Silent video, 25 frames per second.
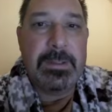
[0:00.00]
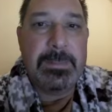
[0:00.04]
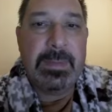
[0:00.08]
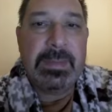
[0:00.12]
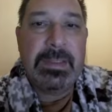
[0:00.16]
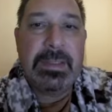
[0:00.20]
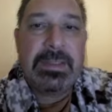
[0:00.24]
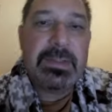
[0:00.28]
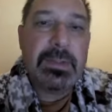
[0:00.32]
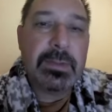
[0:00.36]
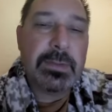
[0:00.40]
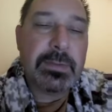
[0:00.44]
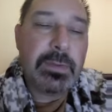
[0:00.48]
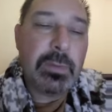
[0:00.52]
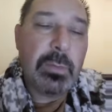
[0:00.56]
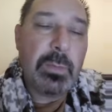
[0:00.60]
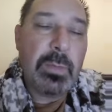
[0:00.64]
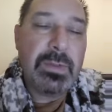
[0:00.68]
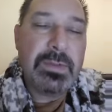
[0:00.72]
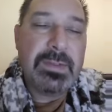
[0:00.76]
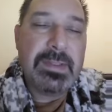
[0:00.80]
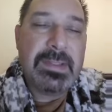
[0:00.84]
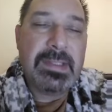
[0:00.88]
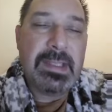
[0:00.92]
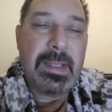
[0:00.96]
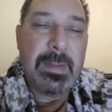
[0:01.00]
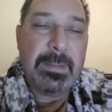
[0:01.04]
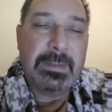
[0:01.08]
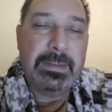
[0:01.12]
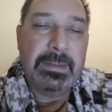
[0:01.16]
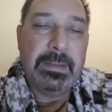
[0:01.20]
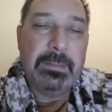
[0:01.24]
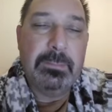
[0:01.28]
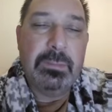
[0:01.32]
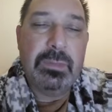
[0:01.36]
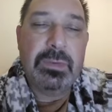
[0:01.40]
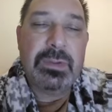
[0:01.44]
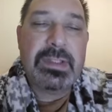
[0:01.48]
But there is also one
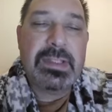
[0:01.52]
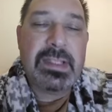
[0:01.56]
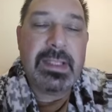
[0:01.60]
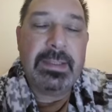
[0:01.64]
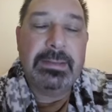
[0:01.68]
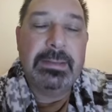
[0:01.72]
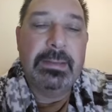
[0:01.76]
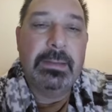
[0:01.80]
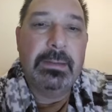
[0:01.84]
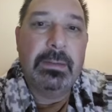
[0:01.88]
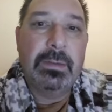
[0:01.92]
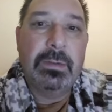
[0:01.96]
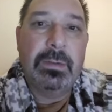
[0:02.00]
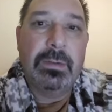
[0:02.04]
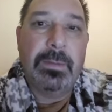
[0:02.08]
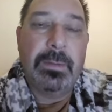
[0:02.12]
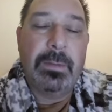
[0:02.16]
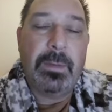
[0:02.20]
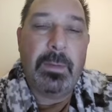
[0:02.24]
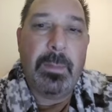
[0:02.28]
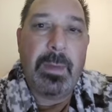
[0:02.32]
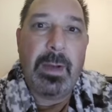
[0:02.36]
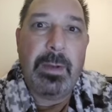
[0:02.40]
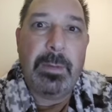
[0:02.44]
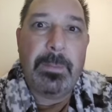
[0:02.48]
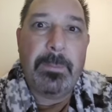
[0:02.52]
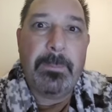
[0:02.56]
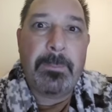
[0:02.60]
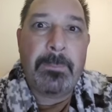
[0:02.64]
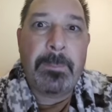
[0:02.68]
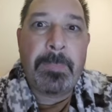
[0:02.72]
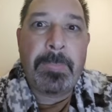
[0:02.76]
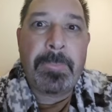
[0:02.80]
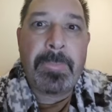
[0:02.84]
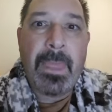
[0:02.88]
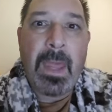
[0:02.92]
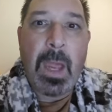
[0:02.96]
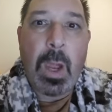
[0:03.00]
more subtle note about
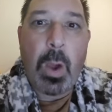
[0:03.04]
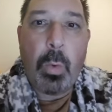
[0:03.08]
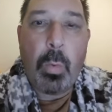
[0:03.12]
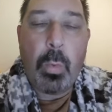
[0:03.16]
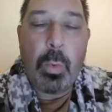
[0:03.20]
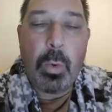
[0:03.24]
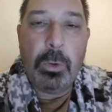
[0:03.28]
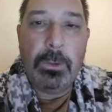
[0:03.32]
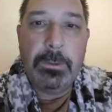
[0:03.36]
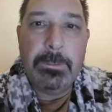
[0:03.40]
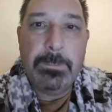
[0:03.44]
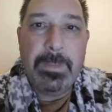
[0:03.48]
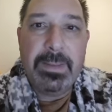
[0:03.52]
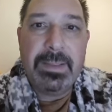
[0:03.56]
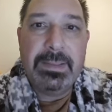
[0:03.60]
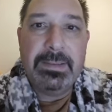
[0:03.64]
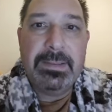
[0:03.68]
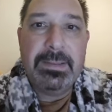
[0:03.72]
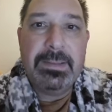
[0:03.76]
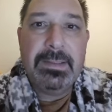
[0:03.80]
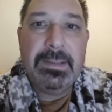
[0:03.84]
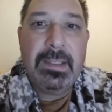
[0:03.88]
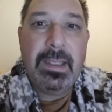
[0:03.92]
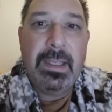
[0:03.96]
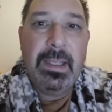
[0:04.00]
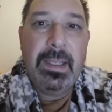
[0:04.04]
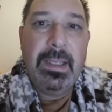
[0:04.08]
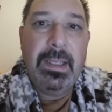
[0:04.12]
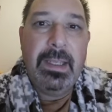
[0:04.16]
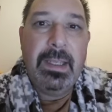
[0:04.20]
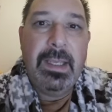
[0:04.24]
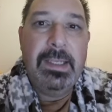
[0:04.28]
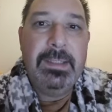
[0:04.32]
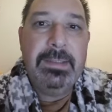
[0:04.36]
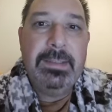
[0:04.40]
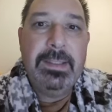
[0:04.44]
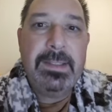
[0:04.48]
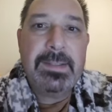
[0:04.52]
world building,
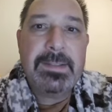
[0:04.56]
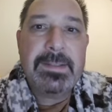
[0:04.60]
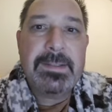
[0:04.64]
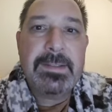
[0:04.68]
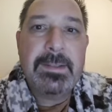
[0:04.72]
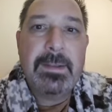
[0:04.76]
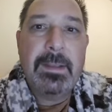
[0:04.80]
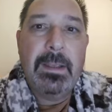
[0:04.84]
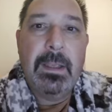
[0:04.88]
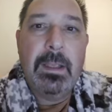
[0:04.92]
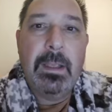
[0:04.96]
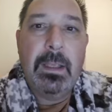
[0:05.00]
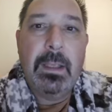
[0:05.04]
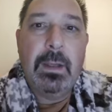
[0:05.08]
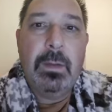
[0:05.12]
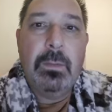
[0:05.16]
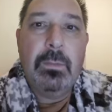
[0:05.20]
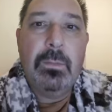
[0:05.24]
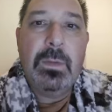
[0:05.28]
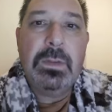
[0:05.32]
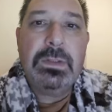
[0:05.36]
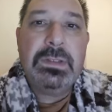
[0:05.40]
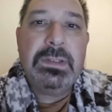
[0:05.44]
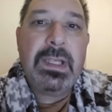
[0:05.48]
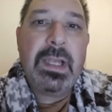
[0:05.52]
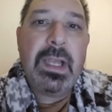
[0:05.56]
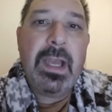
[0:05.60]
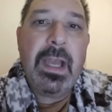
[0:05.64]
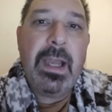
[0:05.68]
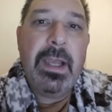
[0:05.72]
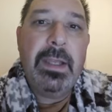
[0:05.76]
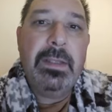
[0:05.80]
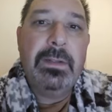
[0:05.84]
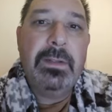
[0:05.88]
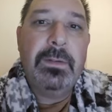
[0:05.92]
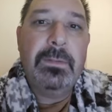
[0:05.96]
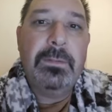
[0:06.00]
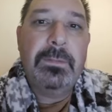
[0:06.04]
and that's what
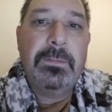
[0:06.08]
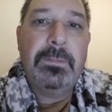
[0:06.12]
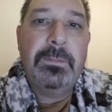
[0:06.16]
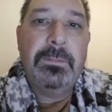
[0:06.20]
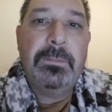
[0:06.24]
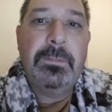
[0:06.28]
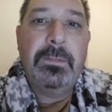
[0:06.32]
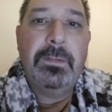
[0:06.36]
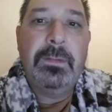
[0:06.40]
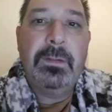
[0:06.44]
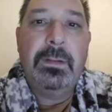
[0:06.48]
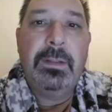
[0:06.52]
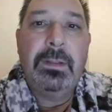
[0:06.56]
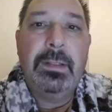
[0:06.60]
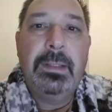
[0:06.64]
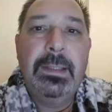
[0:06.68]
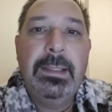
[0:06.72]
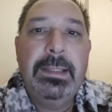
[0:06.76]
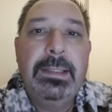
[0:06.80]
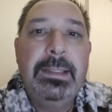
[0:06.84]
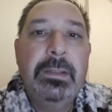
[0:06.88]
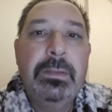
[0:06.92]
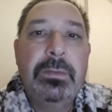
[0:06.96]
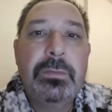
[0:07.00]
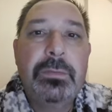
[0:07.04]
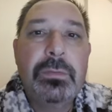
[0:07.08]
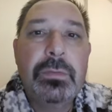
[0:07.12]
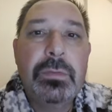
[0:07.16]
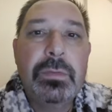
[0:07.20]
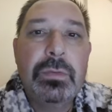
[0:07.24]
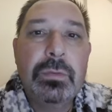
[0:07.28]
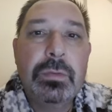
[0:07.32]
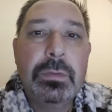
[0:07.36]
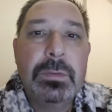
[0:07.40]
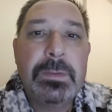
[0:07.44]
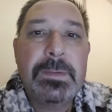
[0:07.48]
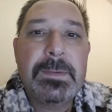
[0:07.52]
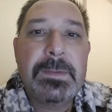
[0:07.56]
kind of little
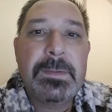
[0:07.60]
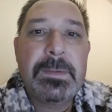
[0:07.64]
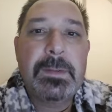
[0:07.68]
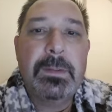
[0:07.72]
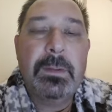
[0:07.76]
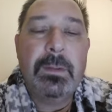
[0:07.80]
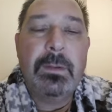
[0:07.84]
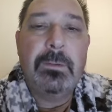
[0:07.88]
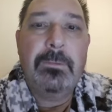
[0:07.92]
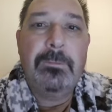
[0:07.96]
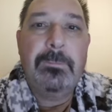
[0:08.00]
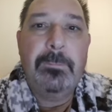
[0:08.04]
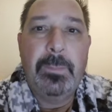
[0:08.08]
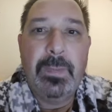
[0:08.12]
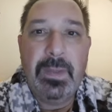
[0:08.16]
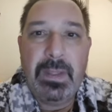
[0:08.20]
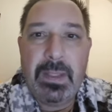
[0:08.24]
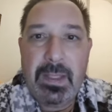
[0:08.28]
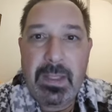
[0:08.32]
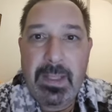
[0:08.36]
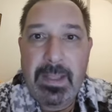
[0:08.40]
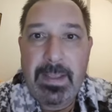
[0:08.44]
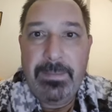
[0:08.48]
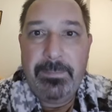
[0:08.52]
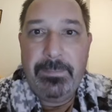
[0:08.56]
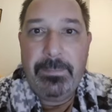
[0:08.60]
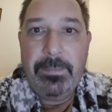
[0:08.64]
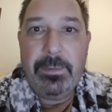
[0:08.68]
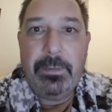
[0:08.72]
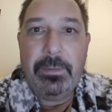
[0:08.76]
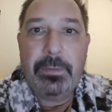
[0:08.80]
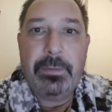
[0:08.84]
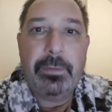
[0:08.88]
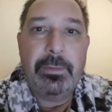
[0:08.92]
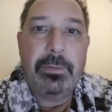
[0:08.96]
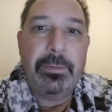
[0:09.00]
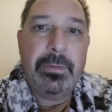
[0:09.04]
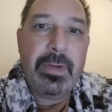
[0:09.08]
rules of
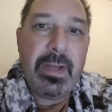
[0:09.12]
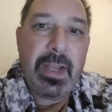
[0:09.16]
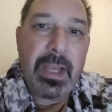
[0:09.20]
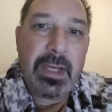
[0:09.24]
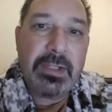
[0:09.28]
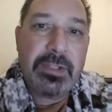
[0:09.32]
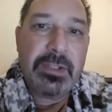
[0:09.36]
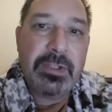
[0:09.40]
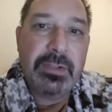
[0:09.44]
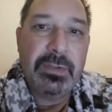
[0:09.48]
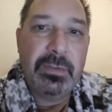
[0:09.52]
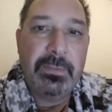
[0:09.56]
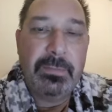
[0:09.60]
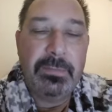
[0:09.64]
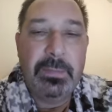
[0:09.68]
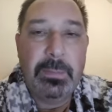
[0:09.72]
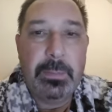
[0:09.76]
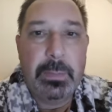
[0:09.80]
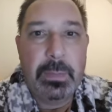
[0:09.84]
behavior or reaction of the